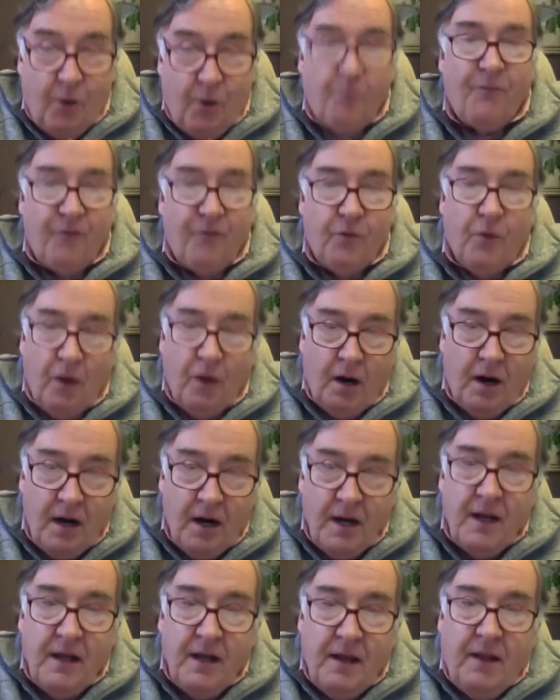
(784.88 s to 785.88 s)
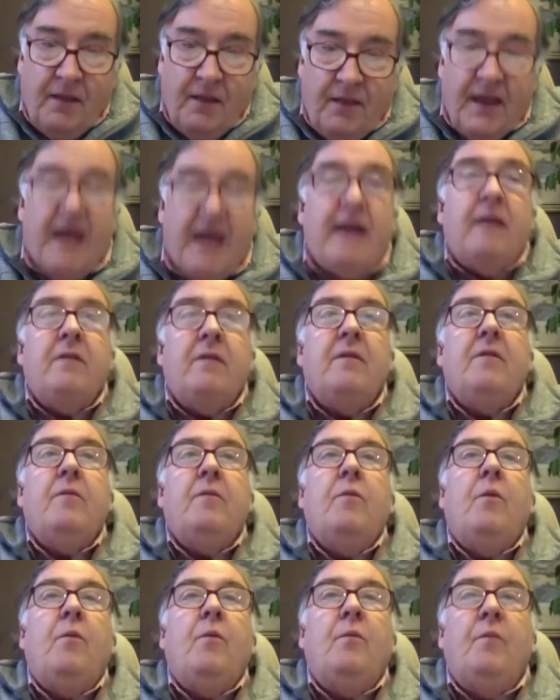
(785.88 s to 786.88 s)
hope for, that
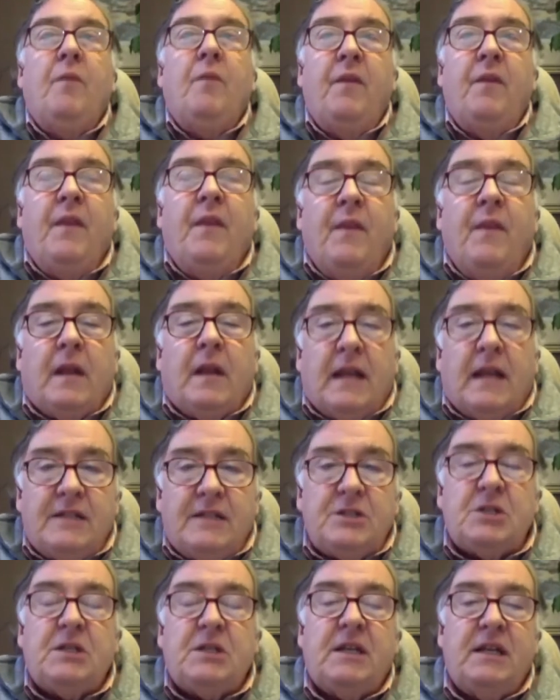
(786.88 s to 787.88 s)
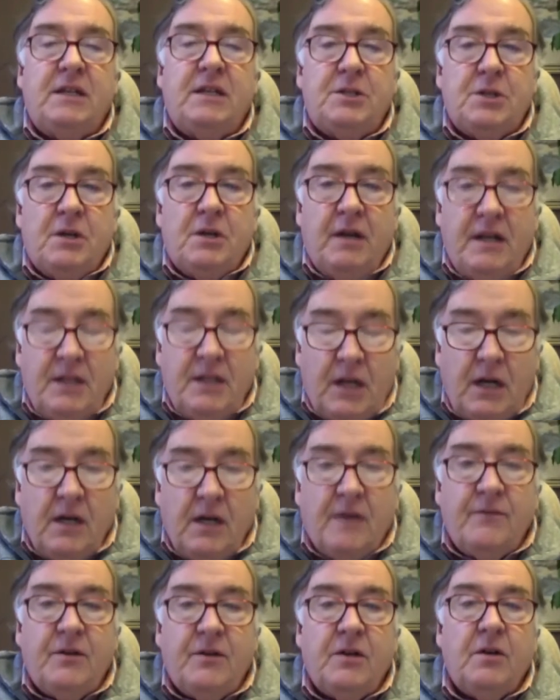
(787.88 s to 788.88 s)
the legislature and the
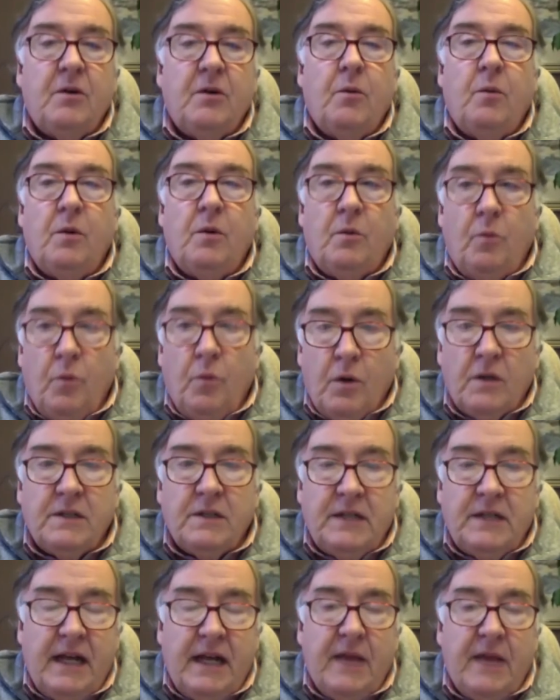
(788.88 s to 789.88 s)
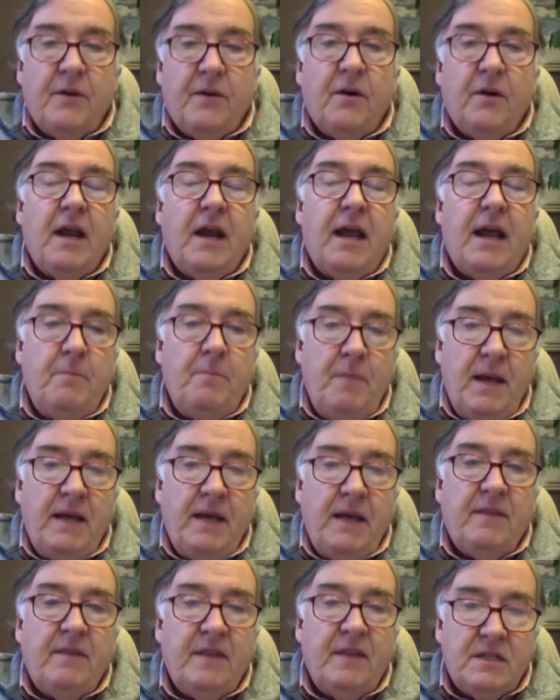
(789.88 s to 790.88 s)
governor will work together and
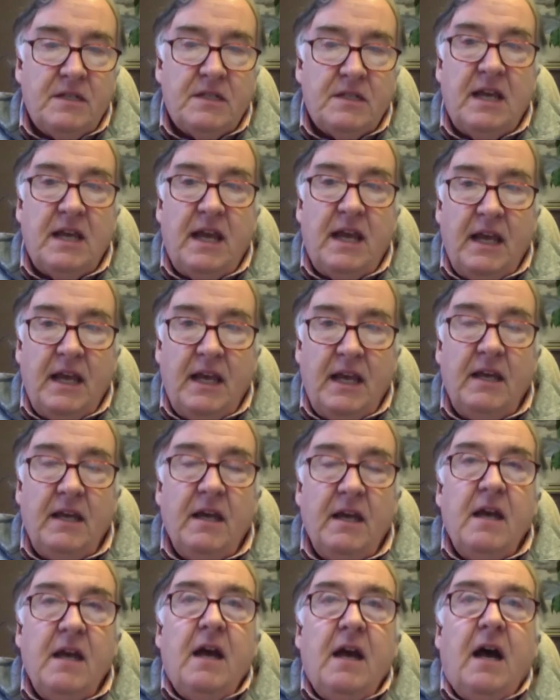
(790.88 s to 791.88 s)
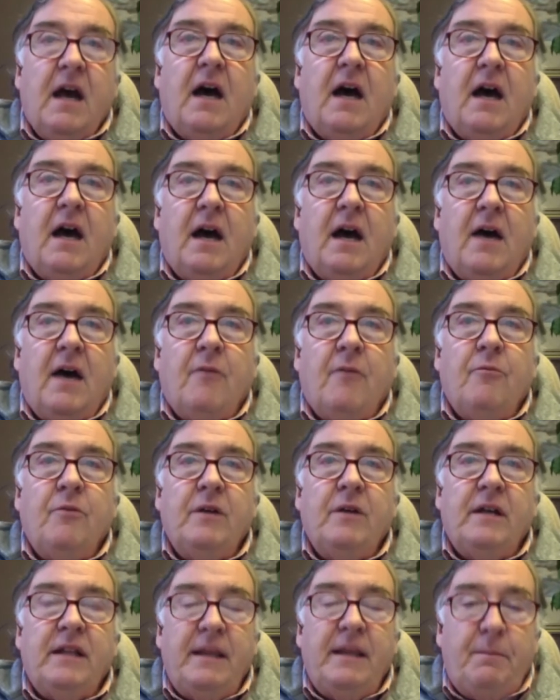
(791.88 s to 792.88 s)
make this a
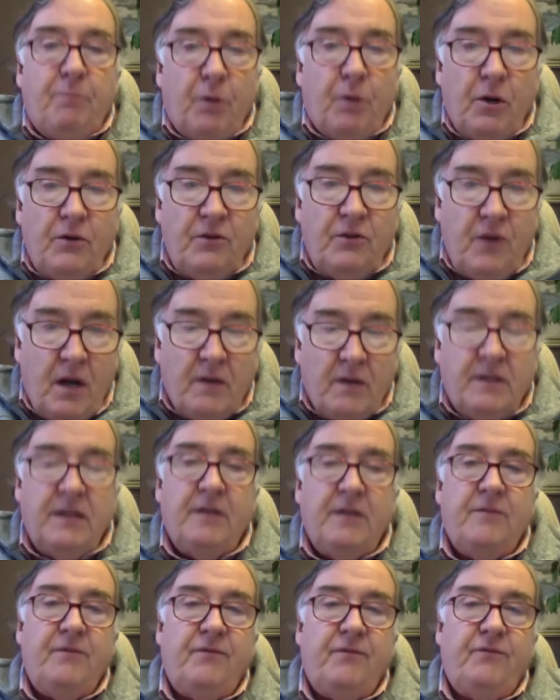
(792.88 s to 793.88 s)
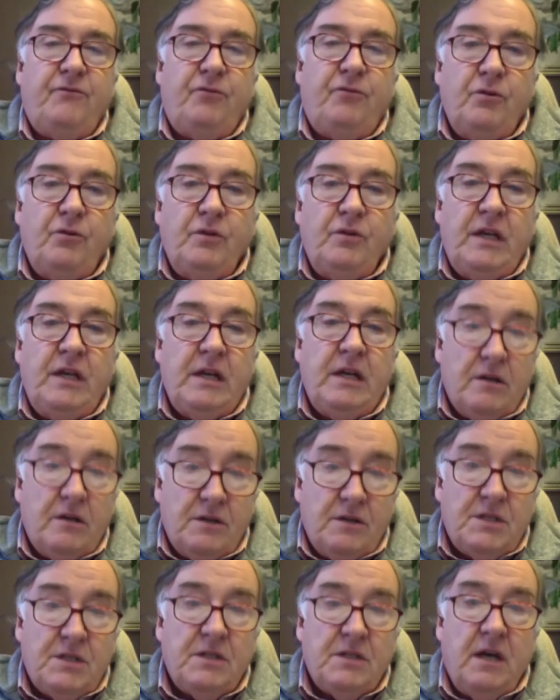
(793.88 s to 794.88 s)
really productive 2
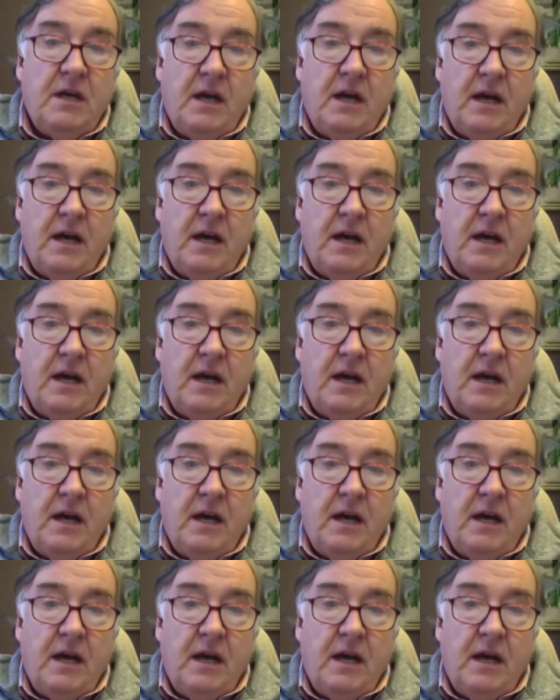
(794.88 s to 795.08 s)
years.